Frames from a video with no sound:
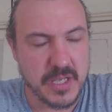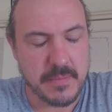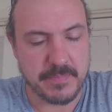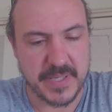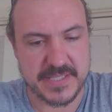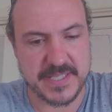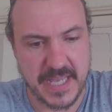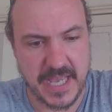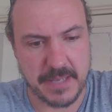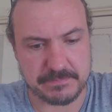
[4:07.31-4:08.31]
But
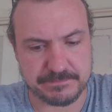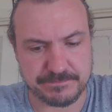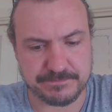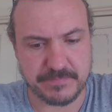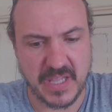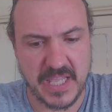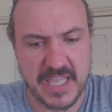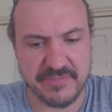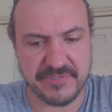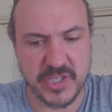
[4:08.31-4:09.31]

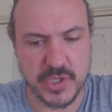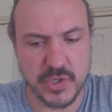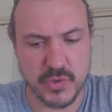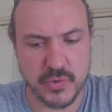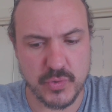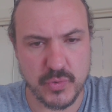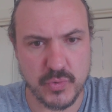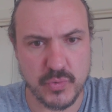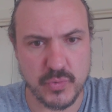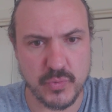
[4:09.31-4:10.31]
if
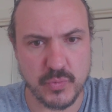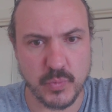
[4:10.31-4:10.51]
you